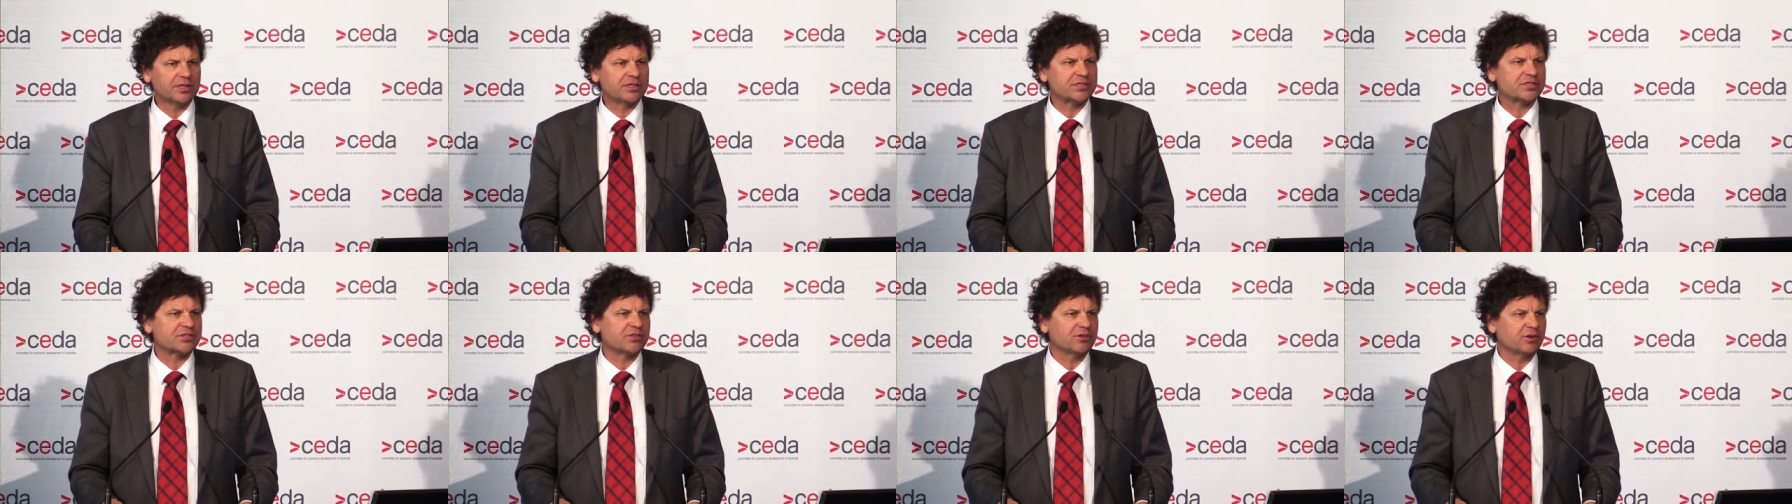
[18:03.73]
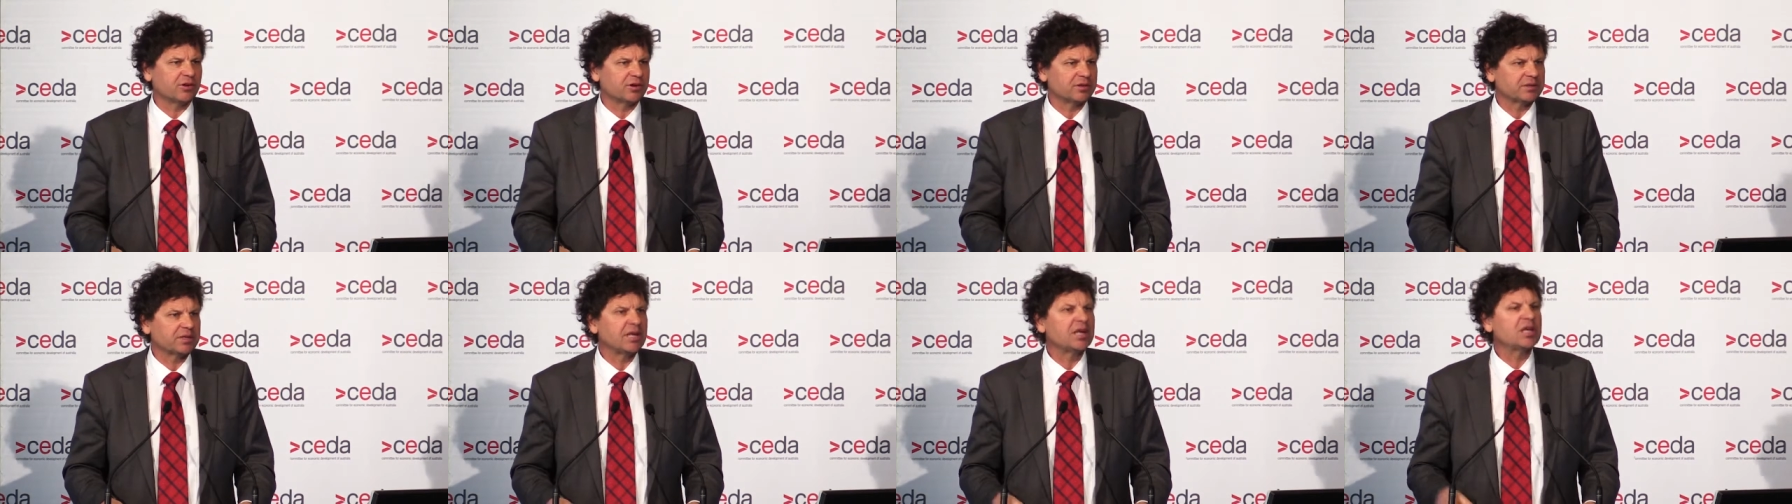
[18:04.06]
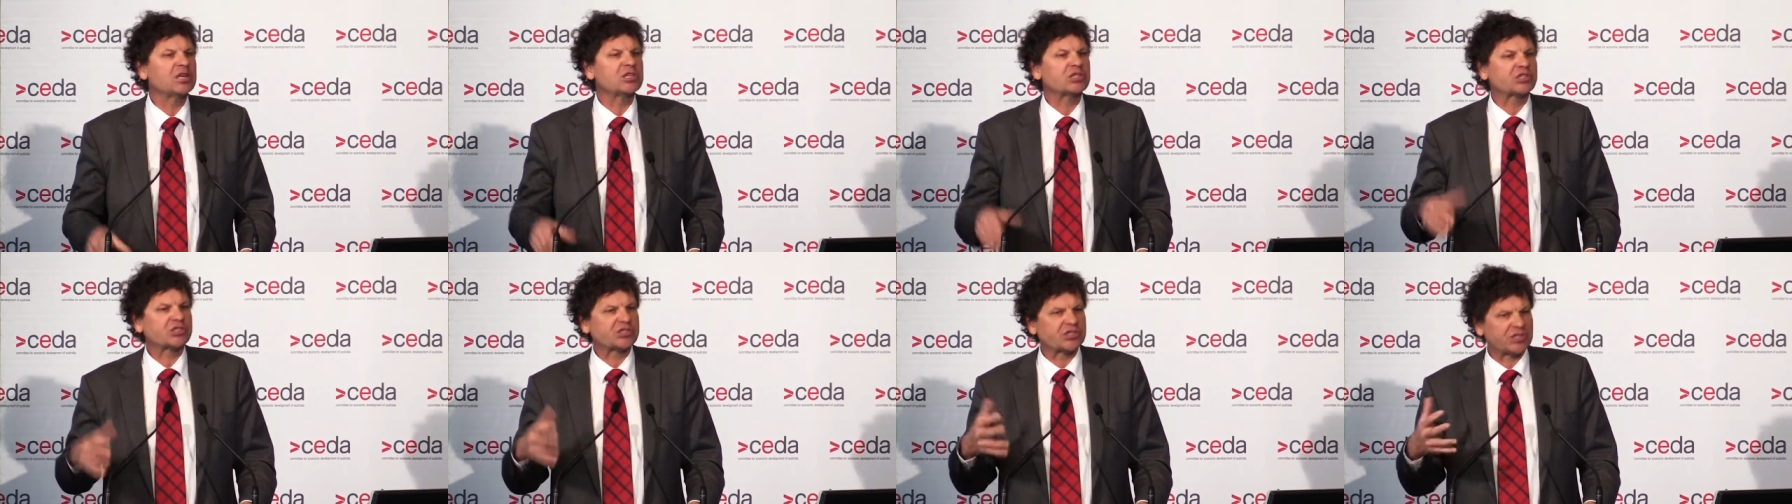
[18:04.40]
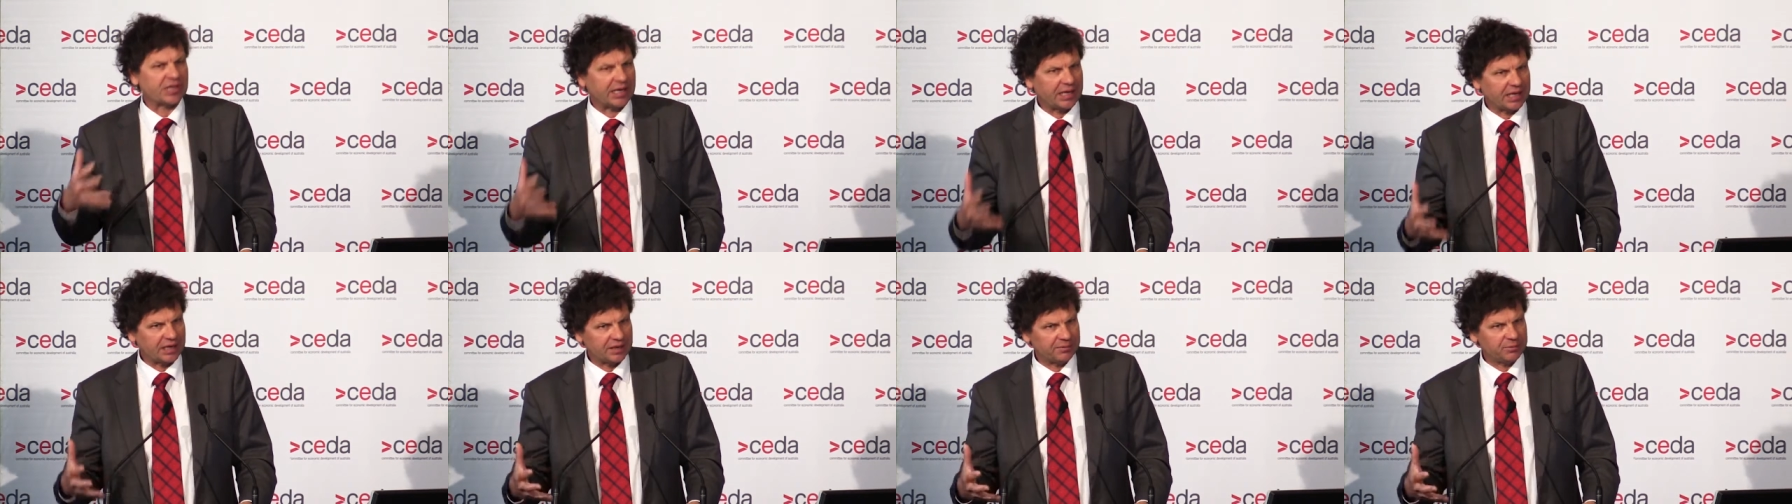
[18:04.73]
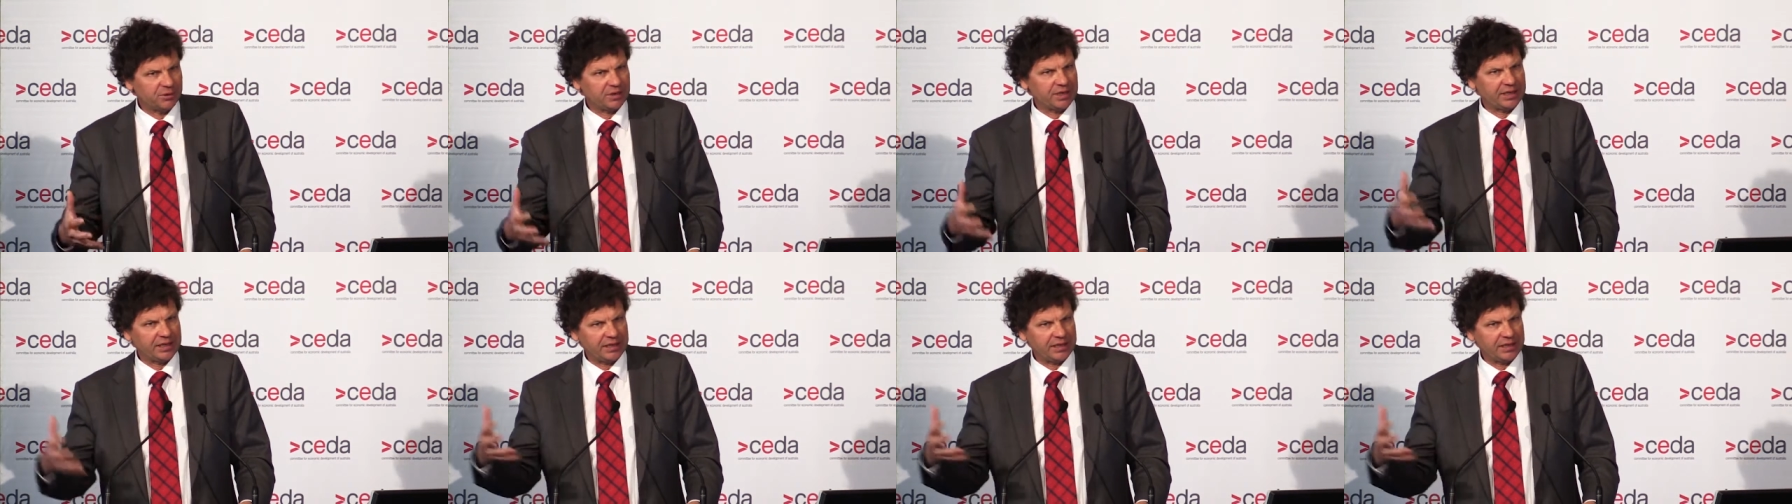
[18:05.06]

It's not saleable